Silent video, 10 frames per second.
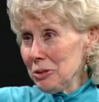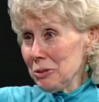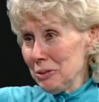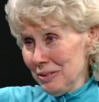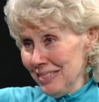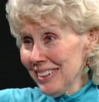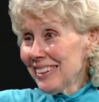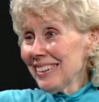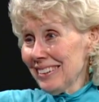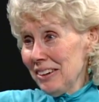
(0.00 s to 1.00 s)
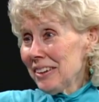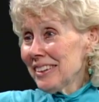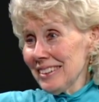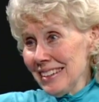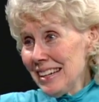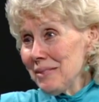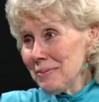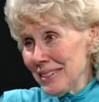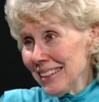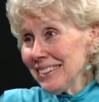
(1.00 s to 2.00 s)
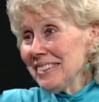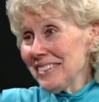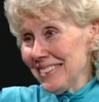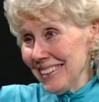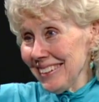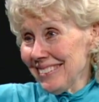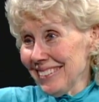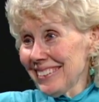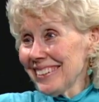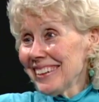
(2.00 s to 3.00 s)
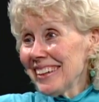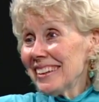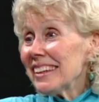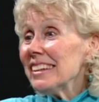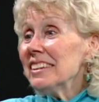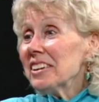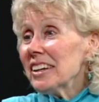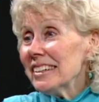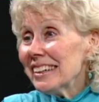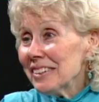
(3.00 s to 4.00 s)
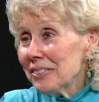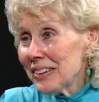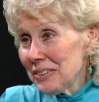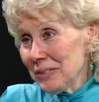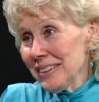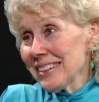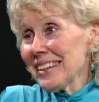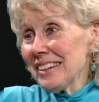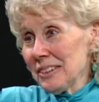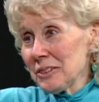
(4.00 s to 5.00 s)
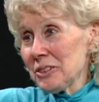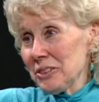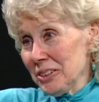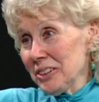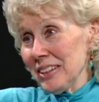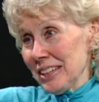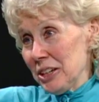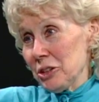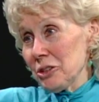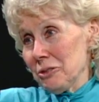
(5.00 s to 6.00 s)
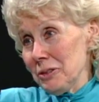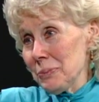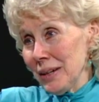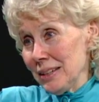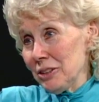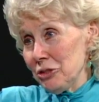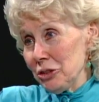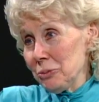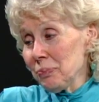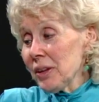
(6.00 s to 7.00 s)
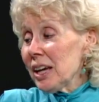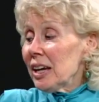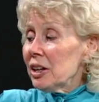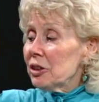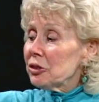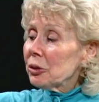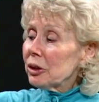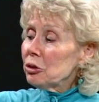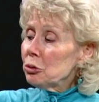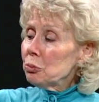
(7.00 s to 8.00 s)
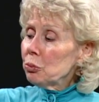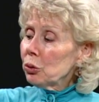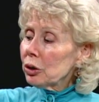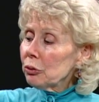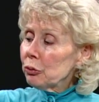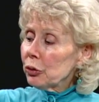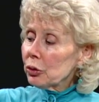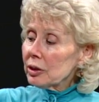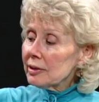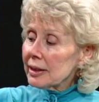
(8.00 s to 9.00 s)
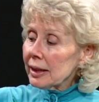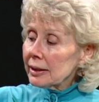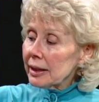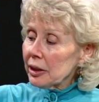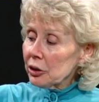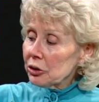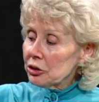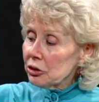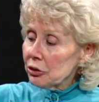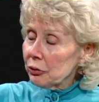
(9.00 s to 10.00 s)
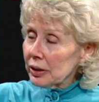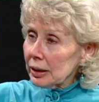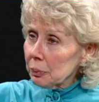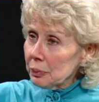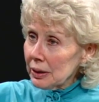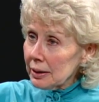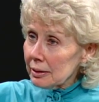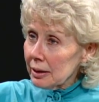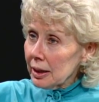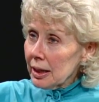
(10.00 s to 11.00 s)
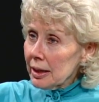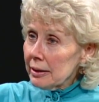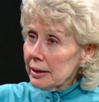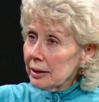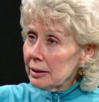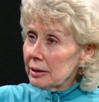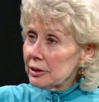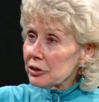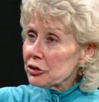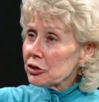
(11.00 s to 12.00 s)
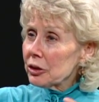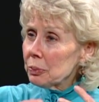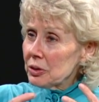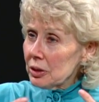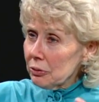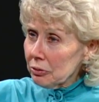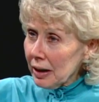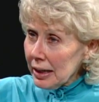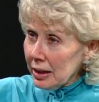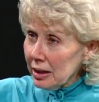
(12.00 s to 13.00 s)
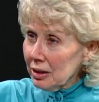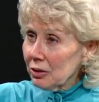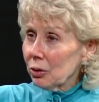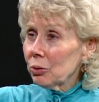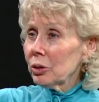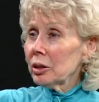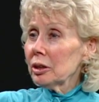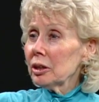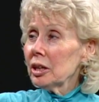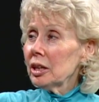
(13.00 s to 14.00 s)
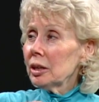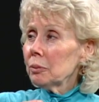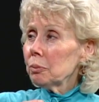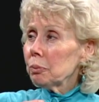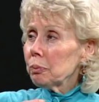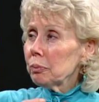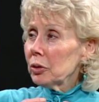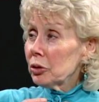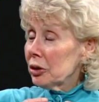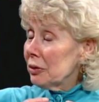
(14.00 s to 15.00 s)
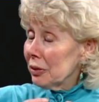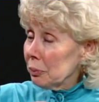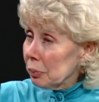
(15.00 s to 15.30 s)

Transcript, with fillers: you all the time telling you that they either identified with the mm -hmm. character or the character reminded you. So are you more focused on character development than descriptive writing or or even